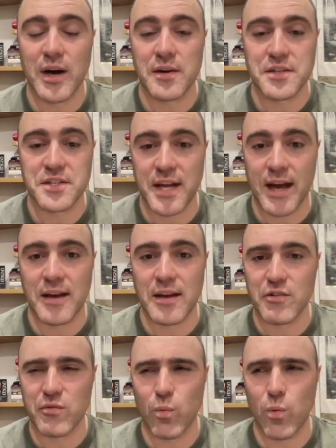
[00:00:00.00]
understanding
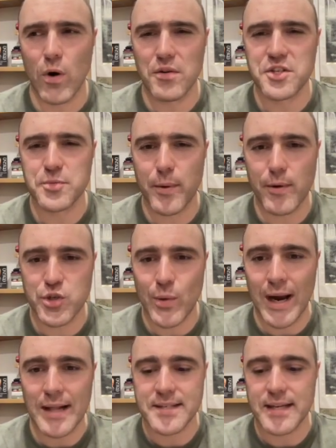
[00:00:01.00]
of what
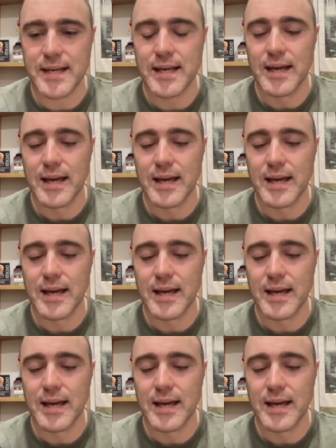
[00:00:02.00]
spirituality